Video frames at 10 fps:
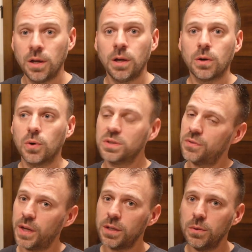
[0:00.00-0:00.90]
Of course,
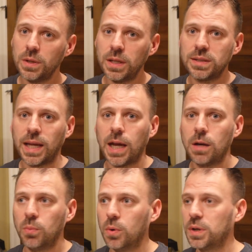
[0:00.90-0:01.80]
if I do need to
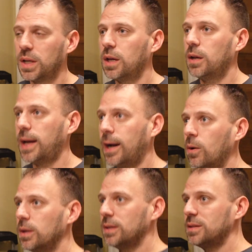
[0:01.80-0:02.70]
add more to get
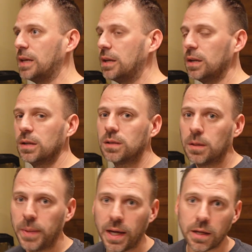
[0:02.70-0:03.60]
out extended into the
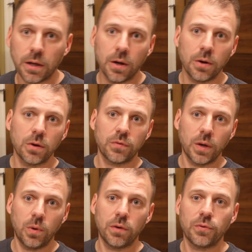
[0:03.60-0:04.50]
backyard, or if I
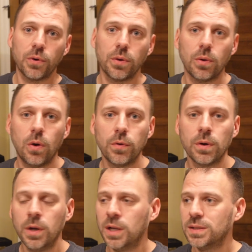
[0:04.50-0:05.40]
want further
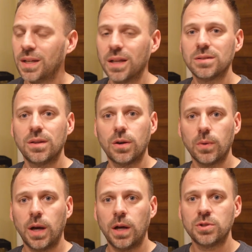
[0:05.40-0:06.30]
over to get to the
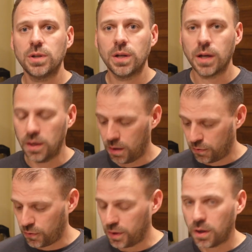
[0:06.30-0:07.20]
garage and kind of the
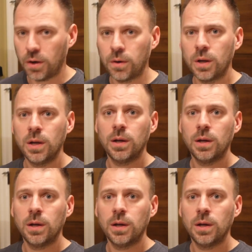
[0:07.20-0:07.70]
front yard,